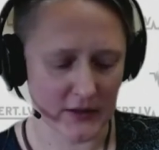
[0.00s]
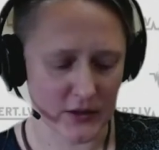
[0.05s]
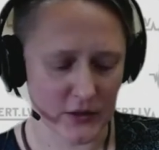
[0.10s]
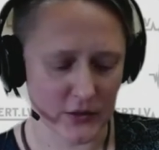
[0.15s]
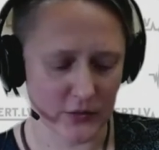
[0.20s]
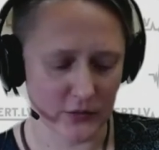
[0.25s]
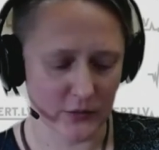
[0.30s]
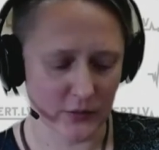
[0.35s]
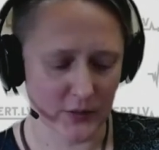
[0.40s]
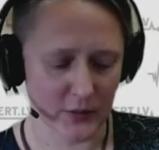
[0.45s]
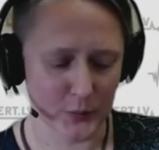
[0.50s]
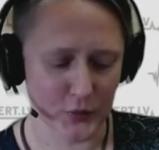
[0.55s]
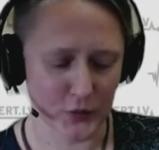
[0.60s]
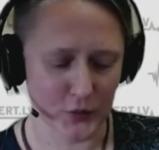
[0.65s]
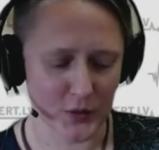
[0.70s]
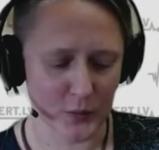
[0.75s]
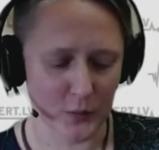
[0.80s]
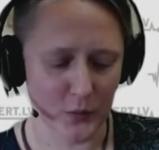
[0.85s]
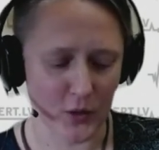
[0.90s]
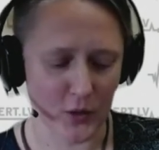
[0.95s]
to
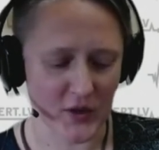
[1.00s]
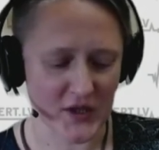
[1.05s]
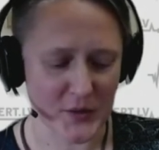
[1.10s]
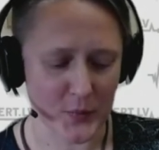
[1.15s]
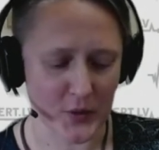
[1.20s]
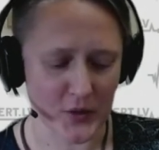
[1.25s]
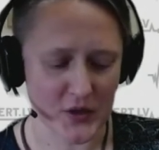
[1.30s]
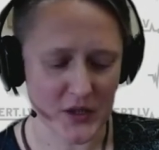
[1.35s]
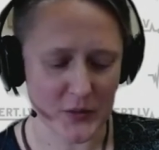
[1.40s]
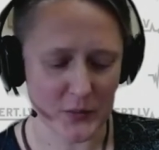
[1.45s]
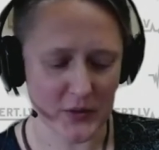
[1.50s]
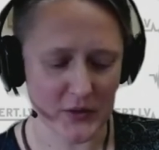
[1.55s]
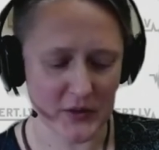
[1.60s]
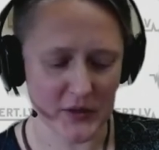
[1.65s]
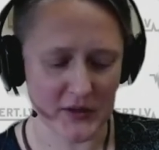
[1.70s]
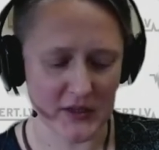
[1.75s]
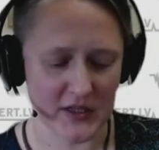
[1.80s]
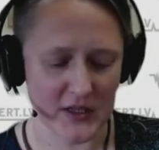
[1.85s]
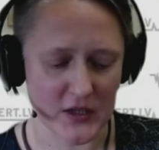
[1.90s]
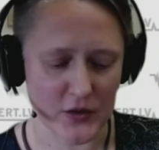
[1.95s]
put more
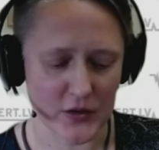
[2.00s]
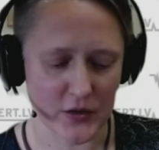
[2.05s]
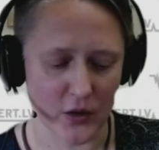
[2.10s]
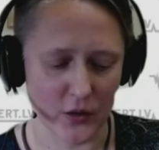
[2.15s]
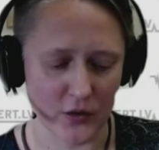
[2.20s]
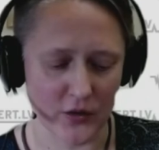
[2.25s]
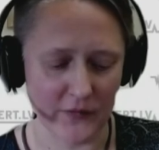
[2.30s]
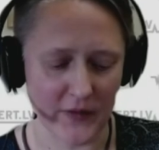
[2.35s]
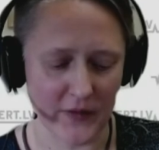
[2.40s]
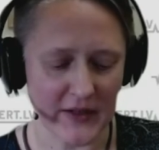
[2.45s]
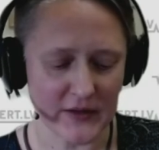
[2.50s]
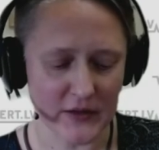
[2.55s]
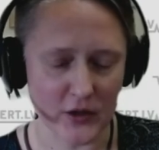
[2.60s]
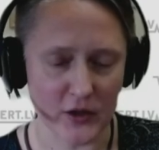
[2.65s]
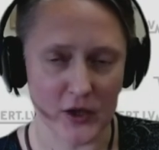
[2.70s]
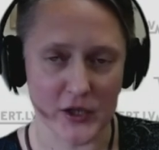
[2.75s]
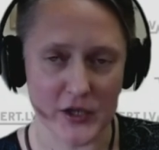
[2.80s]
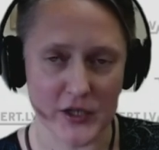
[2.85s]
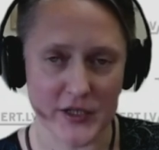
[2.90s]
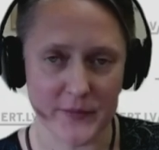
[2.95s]
responsibilities on
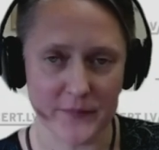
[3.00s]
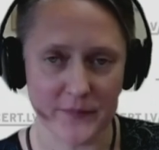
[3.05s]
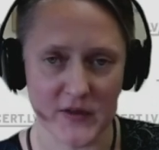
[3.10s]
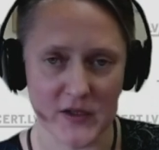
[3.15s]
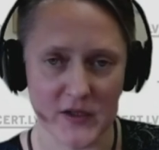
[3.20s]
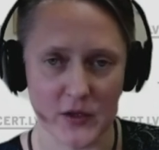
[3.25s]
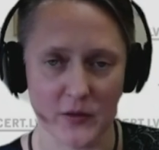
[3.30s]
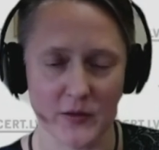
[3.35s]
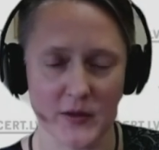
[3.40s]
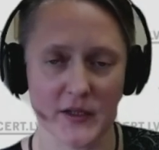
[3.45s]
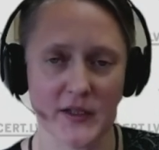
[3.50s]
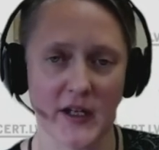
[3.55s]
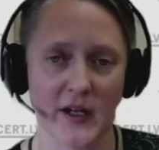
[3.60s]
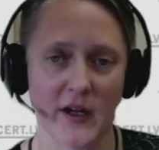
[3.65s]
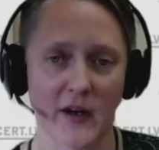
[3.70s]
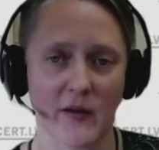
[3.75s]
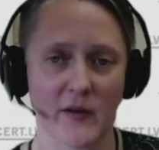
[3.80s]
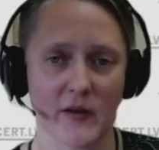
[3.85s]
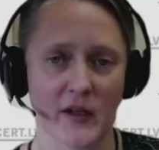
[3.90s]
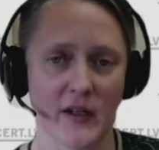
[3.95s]
vendors so that they
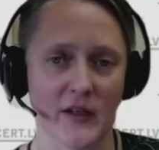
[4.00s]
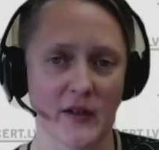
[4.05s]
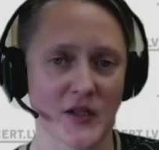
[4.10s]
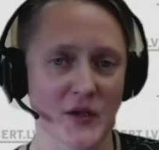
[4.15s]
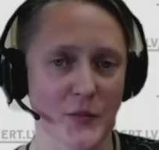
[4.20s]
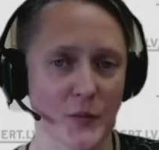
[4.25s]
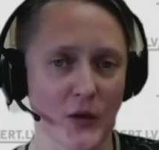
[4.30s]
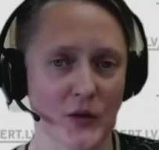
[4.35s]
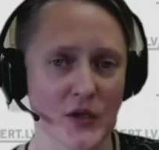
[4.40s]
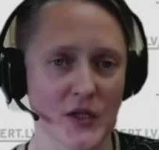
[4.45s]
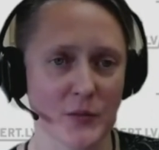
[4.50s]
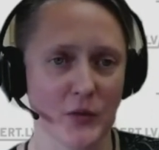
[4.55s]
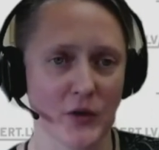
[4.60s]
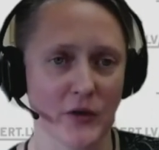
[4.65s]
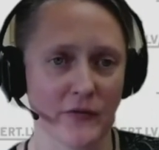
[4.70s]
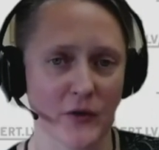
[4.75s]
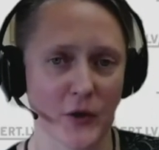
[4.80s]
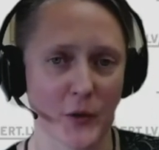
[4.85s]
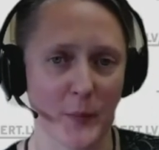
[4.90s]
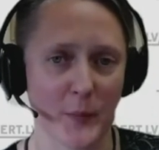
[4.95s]
are responsible
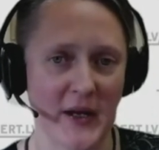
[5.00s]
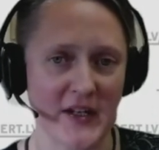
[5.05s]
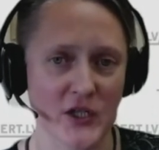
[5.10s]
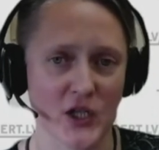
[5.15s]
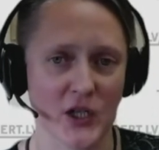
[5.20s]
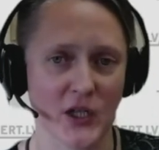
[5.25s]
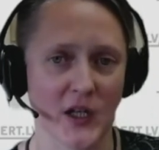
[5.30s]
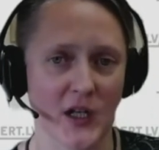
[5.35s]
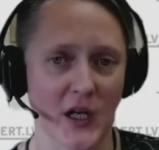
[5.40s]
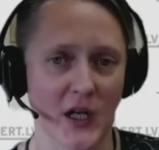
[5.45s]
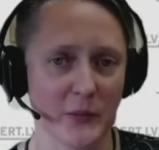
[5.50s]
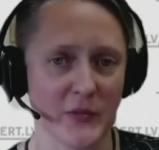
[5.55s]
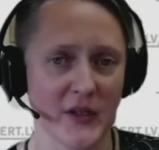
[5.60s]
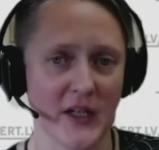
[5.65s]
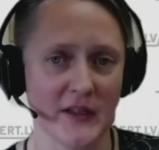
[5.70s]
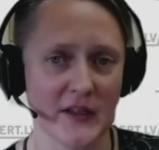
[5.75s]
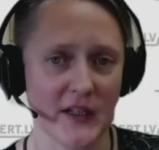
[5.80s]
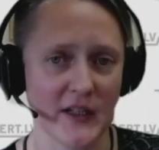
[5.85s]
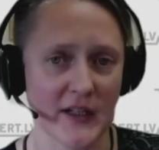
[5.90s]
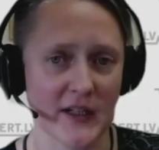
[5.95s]
for patching and
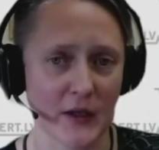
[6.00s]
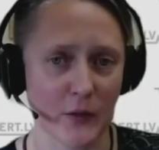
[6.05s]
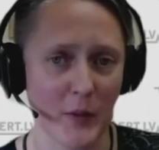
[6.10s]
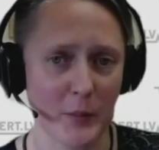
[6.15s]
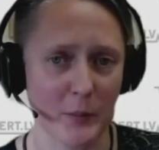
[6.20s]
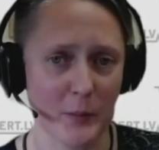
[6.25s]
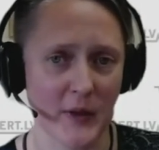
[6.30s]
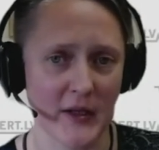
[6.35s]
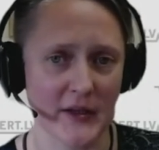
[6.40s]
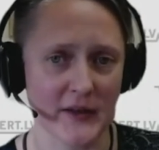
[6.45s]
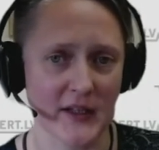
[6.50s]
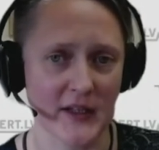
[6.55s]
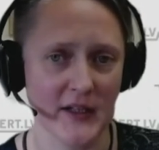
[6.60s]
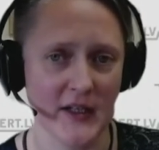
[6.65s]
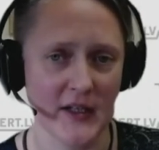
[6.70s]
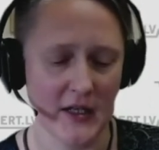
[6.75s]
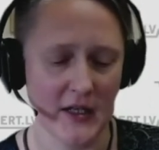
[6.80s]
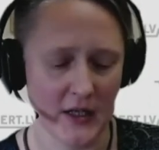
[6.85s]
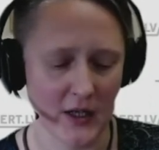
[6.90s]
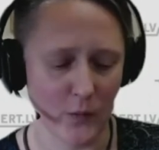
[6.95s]
updating equipment
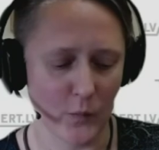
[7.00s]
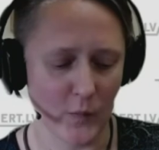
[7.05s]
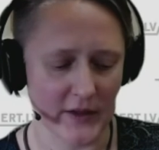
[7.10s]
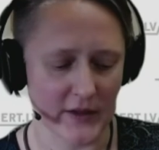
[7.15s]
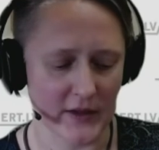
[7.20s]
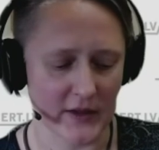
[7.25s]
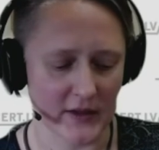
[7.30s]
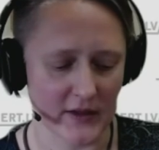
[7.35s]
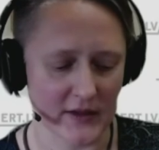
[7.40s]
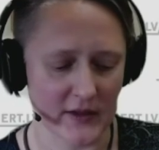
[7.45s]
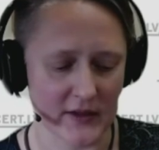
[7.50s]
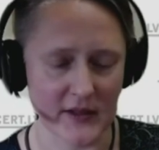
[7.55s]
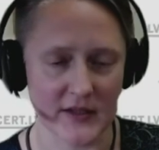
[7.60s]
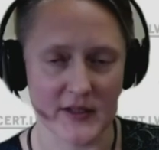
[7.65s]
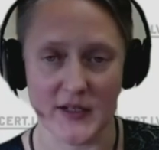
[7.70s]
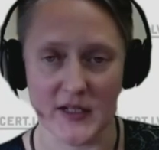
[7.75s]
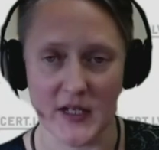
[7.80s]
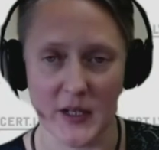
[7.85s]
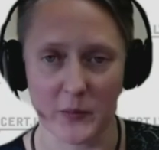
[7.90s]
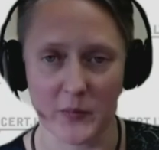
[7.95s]
when
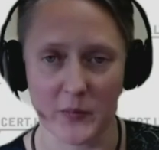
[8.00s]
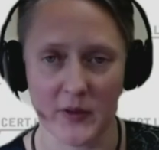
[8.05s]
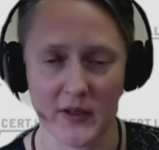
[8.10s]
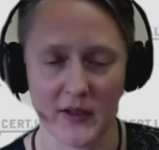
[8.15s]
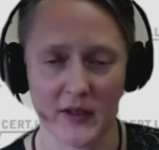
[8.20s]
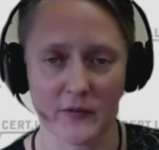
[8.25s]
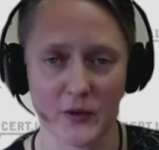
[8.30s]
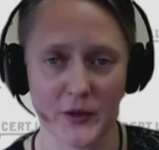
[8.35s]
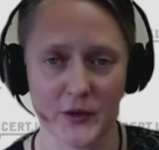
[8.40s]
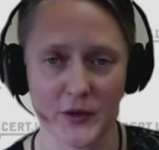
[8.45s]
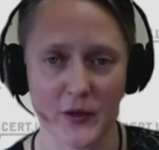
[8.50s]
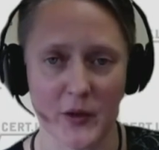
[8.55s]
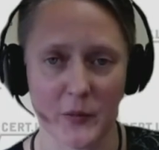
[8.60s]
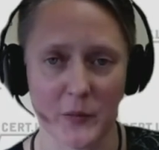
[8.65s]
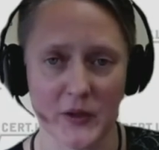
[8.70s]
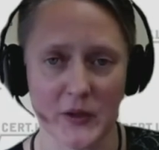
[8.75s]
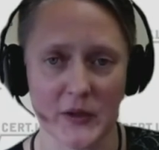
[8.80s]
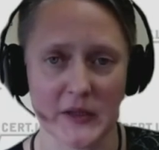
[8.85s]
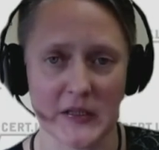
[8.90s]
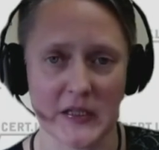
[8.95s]
some
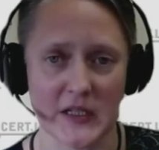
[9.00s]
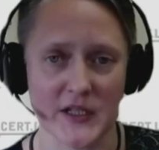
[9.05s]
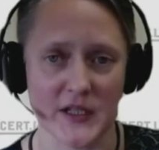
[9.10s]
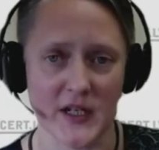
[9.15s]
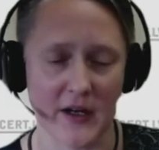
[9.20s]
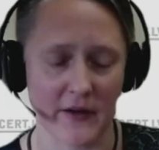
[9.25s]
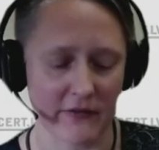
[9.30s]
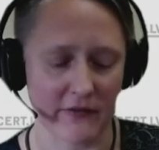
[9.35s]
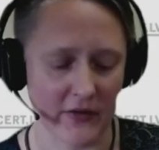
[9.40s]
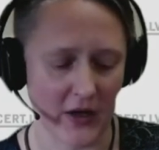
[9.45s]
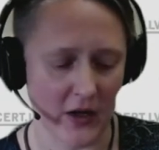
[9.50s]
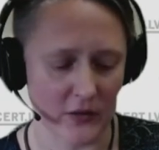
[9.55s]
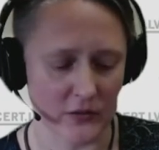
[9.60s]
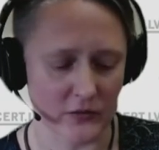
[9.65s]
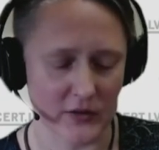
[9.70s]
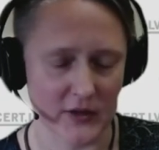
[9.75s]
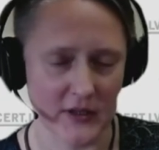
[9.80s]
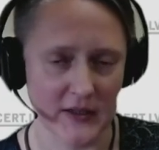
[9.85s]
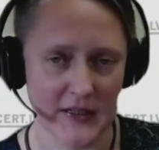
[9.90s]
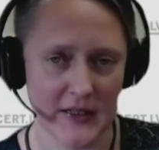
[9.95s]
vulnerabilities are
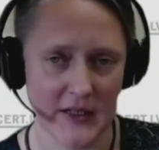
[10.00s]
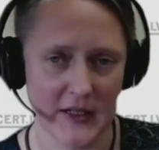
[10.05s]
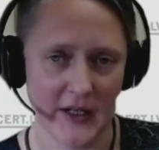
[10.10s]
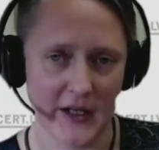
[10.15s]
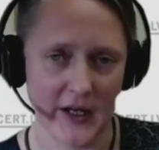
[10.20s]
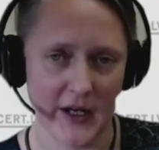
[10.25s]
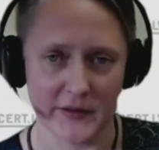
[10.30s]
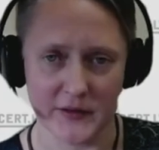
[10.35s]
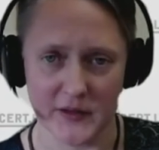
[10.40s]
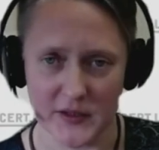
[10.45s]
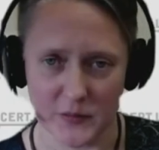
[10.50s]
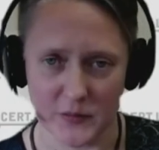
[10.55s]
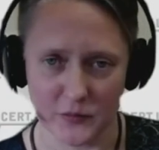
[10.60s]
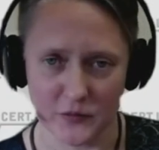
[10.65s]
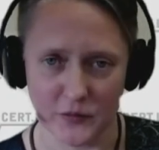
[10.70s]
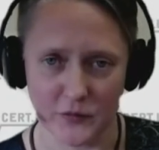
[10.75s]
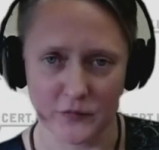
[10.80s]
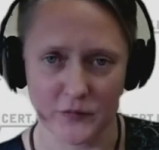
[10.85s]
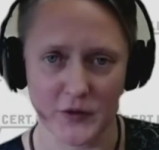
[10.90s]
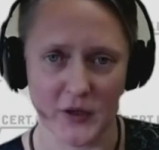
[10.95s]
found, and it
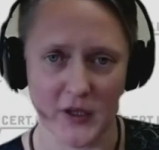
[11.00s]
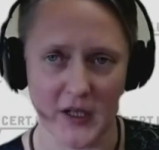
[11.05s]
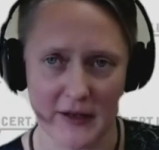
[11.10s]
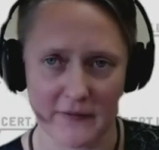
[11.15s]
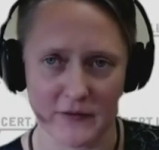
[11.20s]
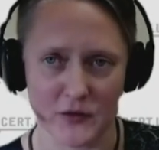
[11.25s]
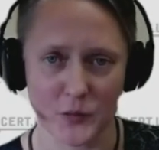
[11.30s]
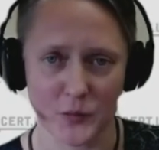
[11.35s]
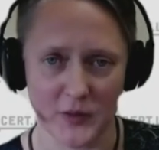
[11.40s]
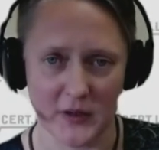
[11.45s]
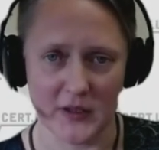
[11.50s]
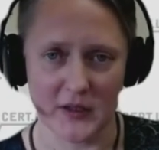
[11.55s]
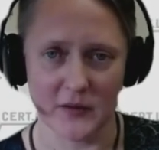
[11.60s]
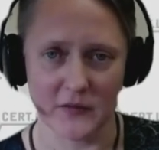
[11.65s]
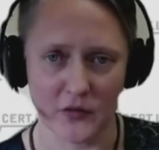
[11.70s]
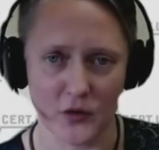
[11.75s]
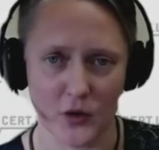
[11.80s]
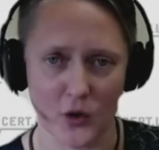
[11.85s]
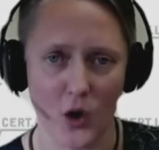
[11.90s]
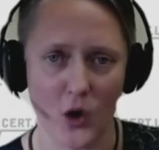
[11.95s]
will have to be
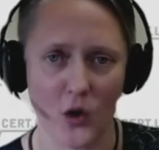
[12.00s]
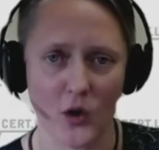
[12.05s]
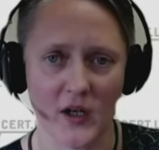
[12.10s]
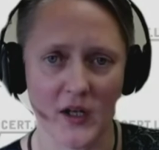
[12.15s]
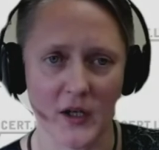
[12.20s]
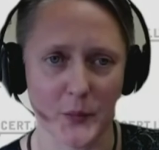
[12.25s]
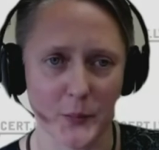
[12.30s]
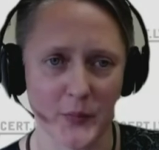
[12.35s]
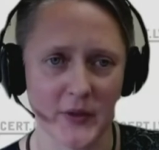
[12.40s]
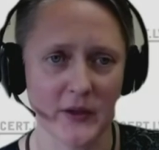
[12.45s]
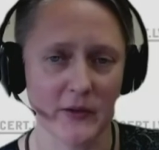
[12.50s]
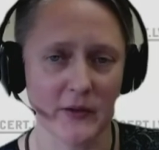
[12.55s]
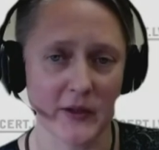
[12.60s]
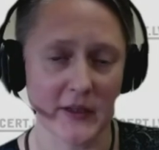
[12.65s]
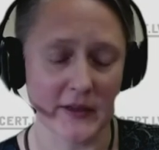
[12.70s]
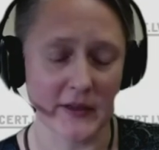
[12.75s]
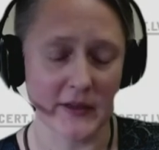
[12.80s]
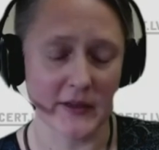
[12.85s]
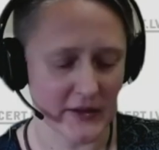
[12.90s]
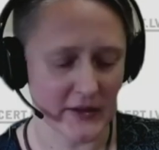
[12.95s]
for longer
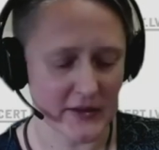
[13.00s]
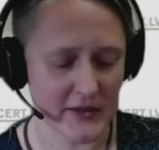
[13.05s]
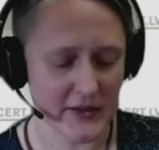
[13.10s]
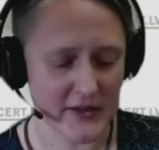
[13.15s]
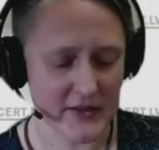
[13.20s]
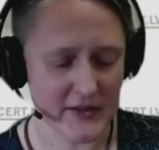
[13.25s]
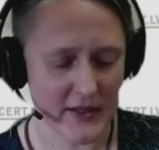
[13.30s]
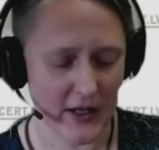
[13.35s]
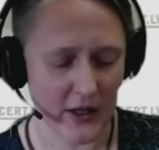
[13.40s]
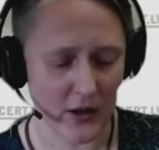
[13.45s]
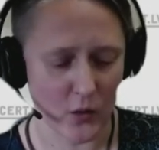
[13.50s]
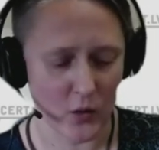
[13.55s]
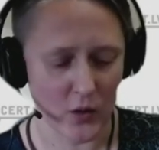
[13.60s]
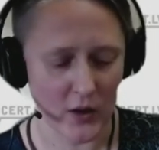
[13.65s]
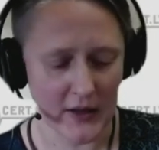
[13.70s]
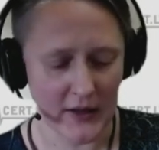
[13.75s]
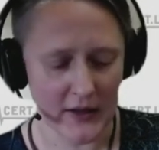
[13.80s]
period than it is now.